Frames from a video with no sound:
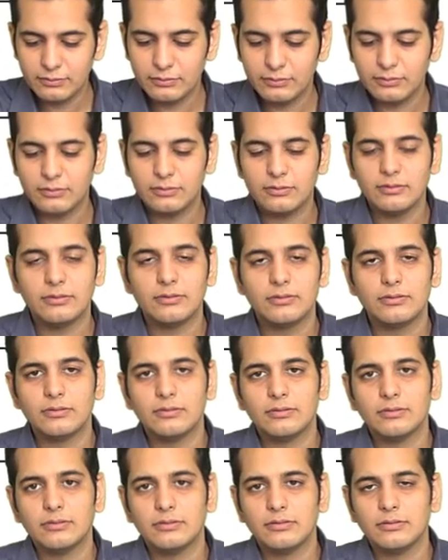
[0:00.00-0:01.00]

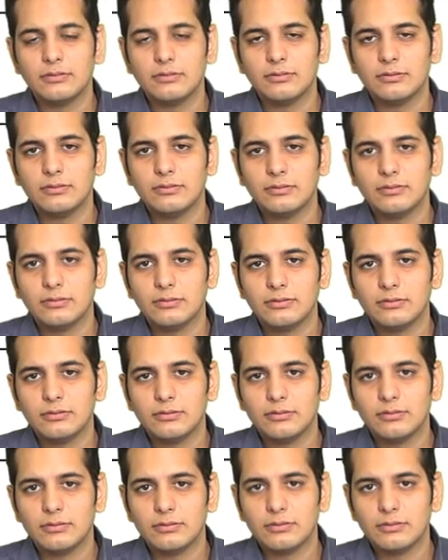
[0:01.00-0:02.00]

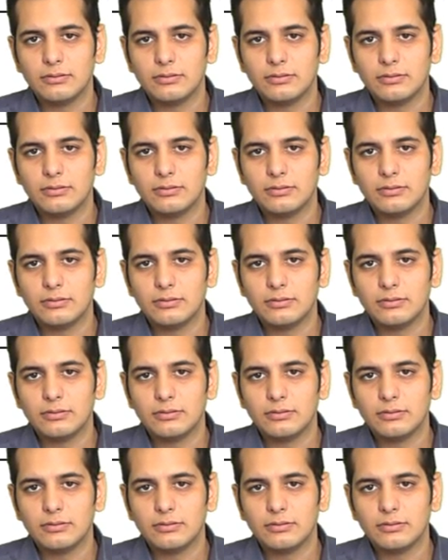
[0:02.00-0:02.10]
(silence)